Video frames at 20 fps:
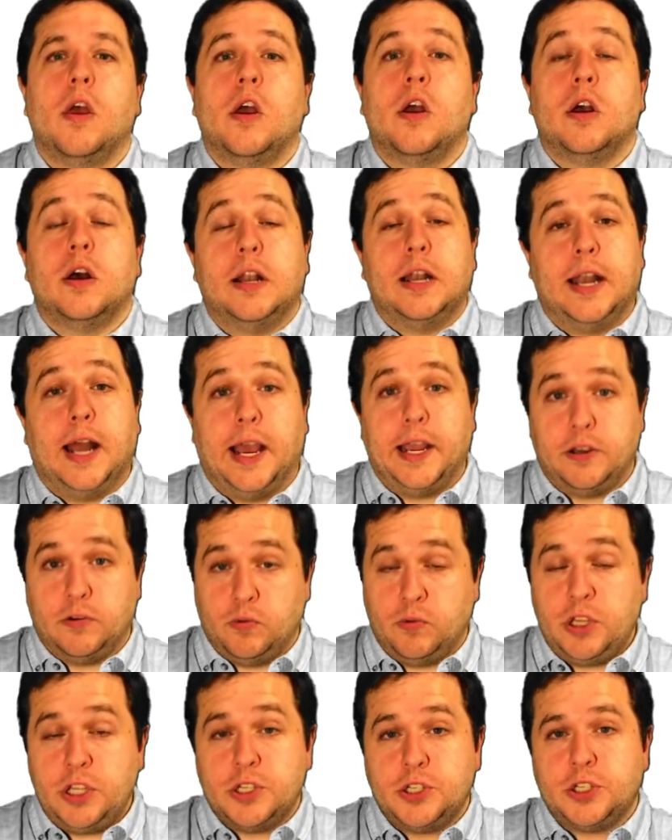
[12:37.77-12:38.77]
Line
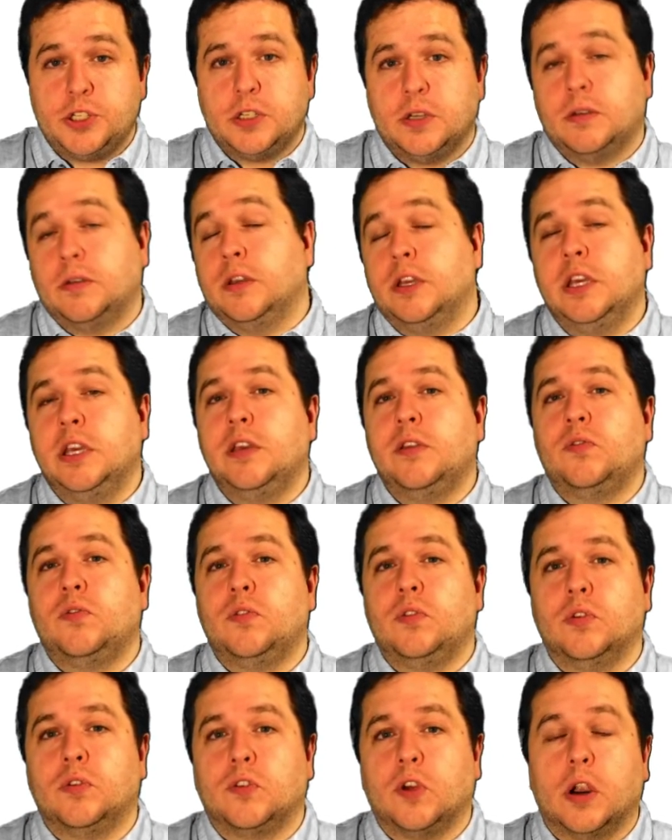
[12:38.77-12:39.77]
reached if
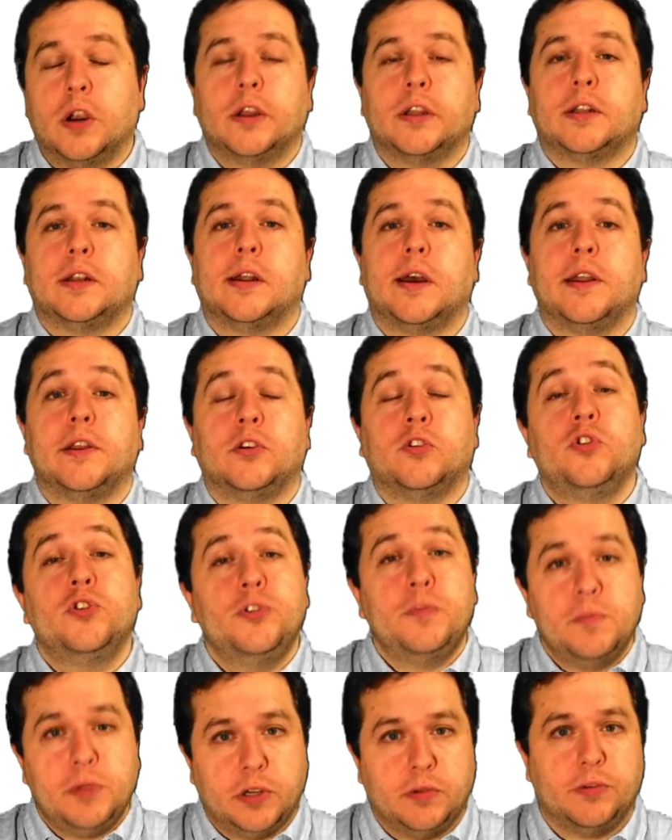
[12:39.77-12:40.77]
the target line
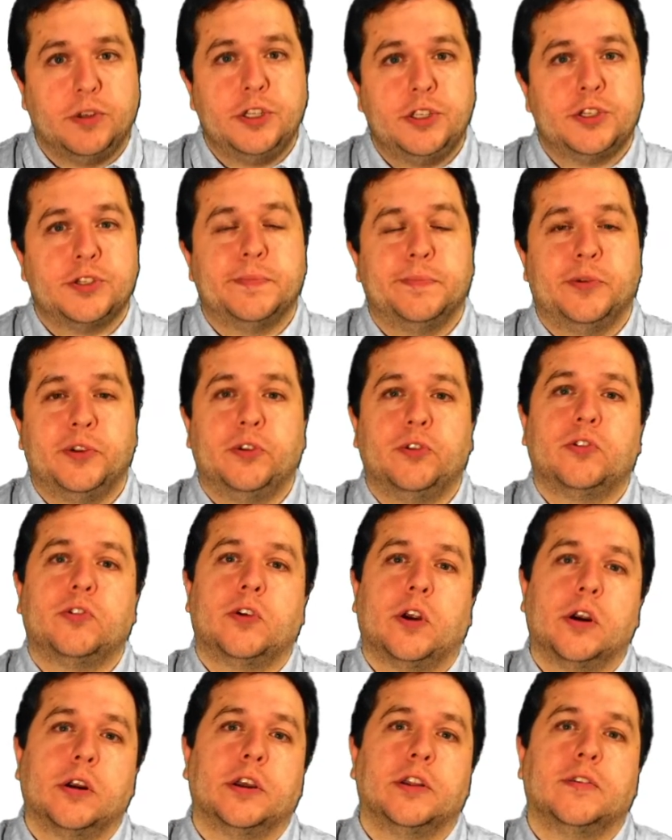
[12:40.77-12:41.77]
could be reached but the
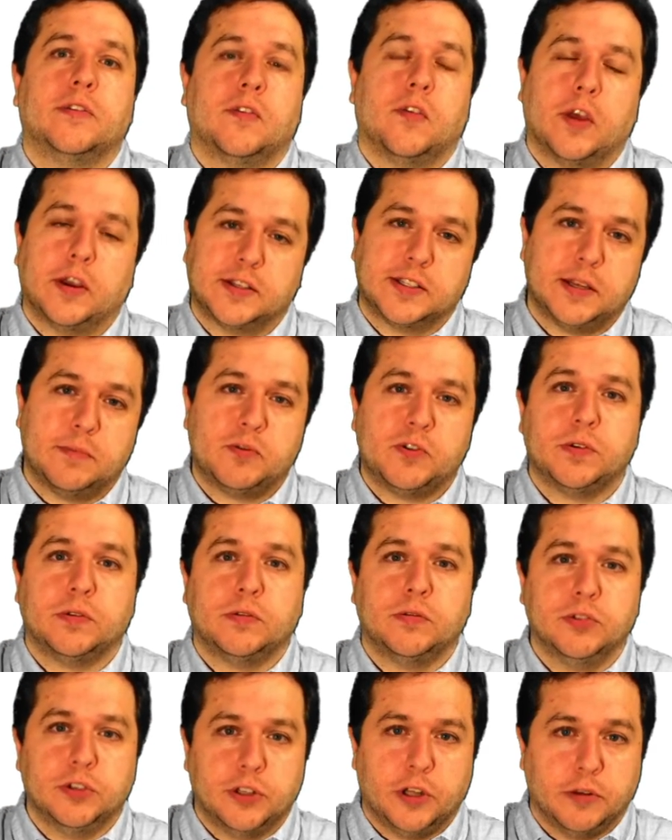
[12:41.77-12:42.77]
target exception
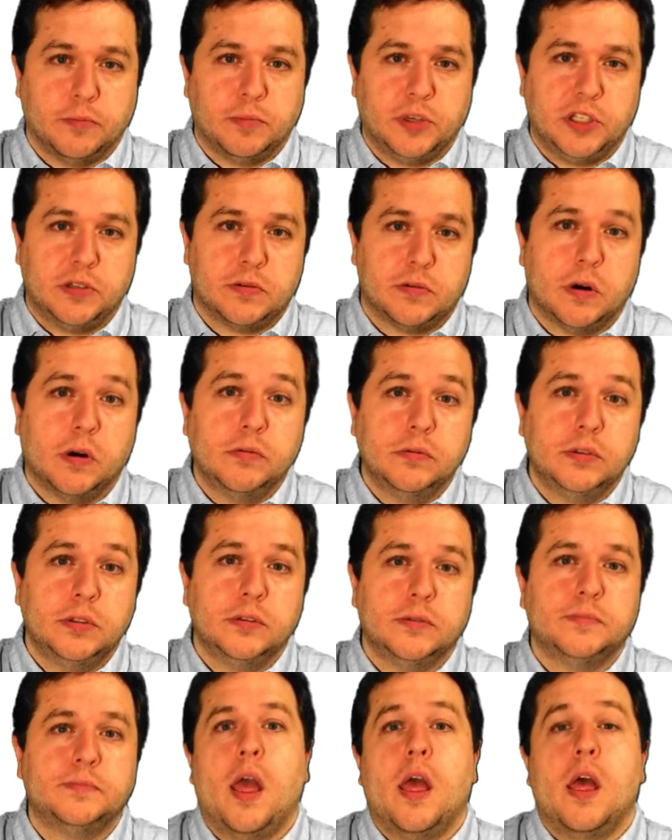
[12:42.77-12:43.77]
could not be thrown.
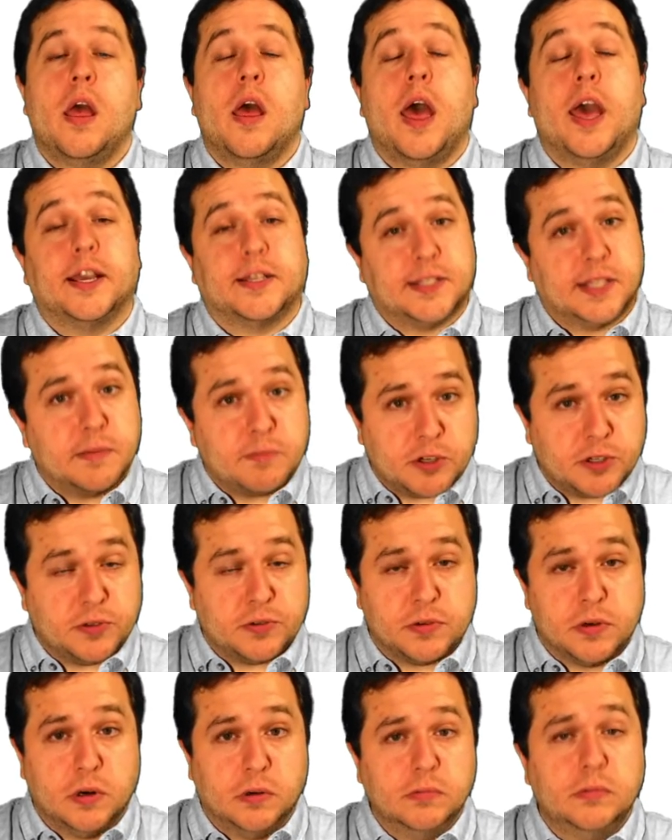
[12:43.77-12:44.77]
Exception
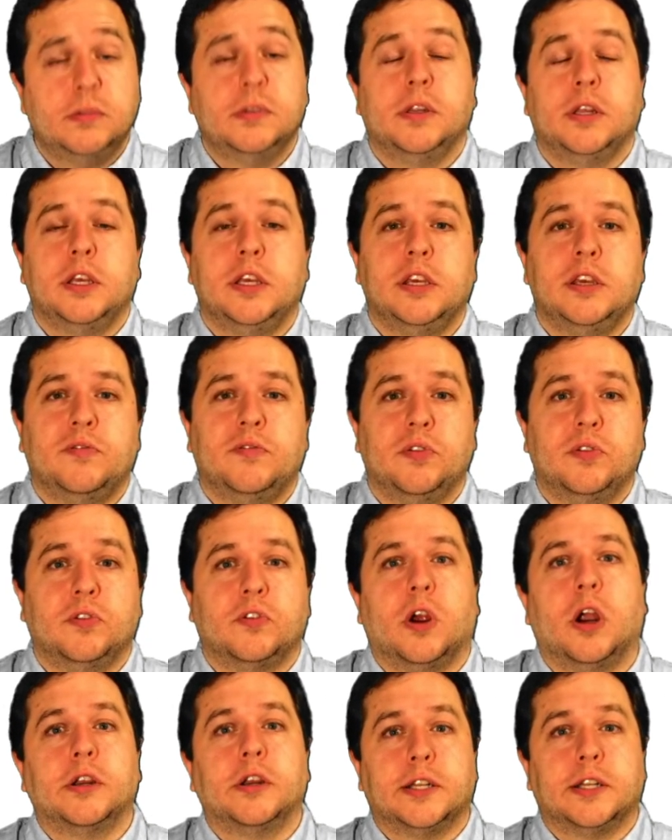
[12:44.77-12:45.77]
thrown if the
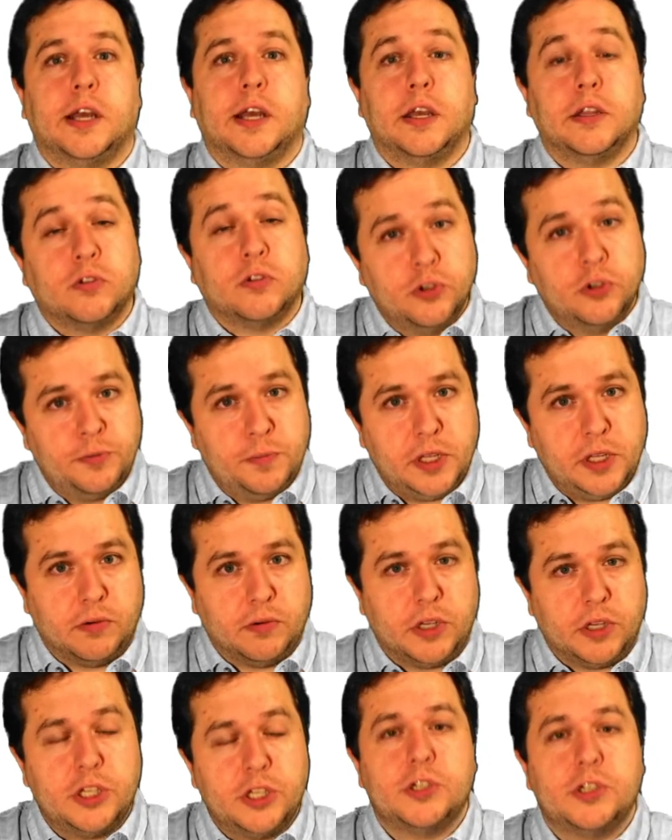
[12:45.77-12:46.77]
target line could be
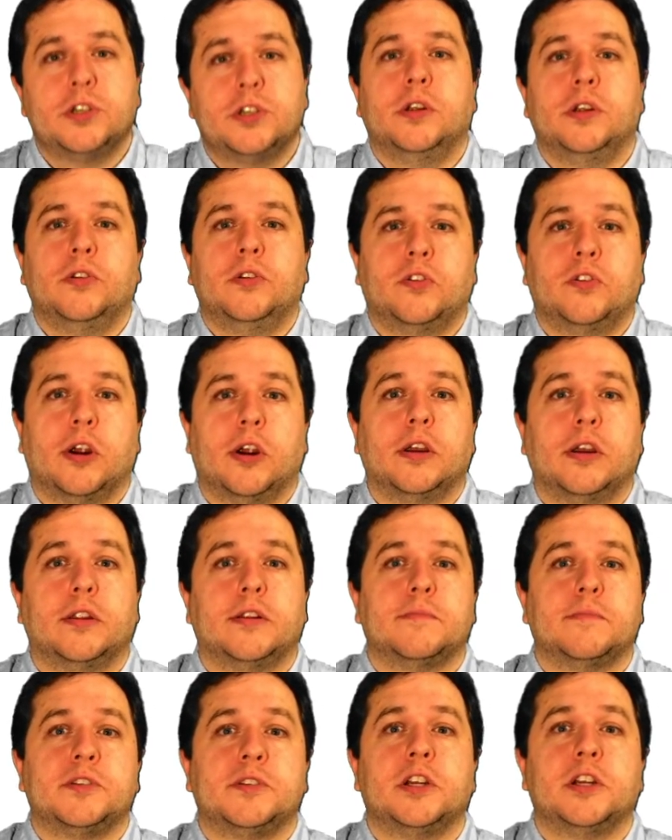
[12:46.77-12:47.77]
reached, the target
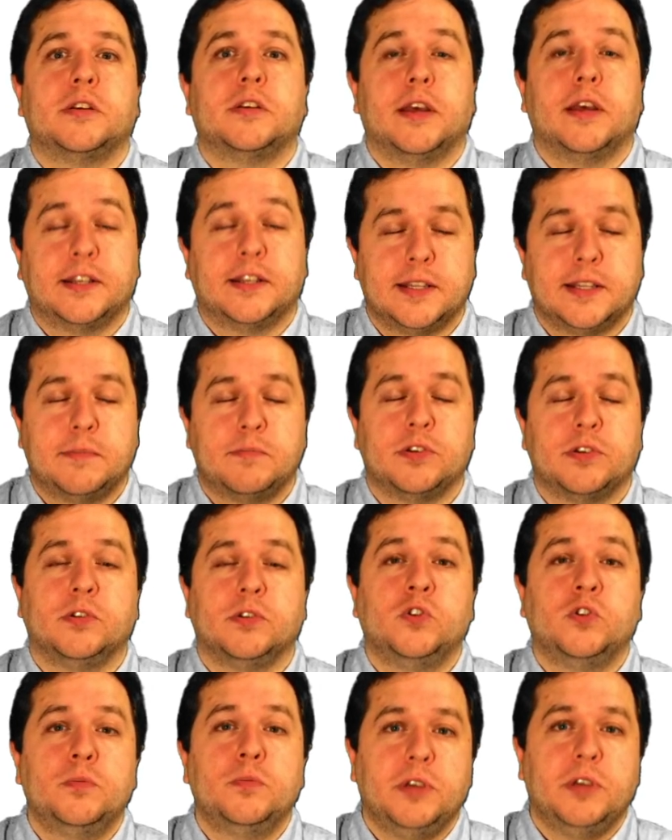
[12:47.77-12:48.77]
exception
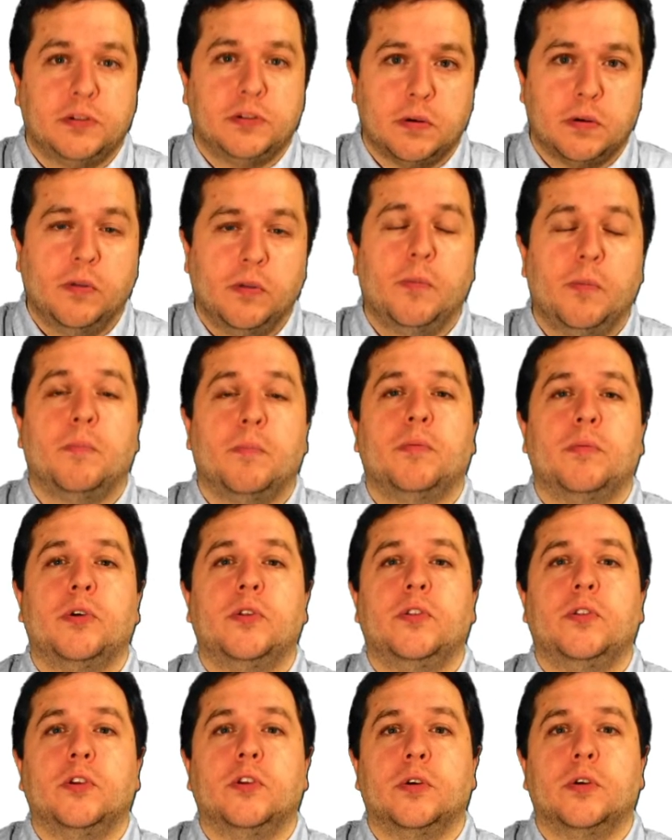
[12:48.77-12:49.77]
could be thrown,
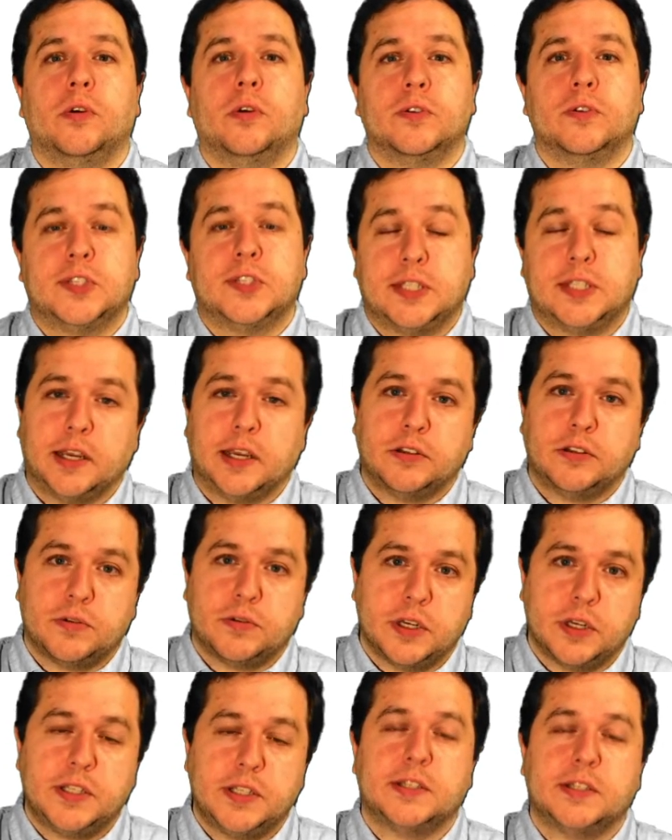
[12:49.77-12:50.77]
but the stack
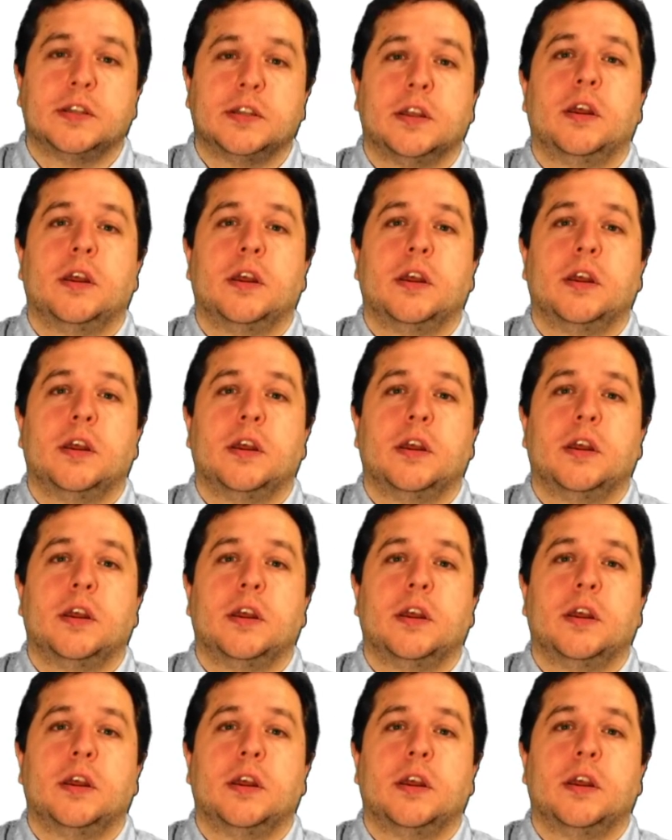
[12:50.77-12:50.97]
trace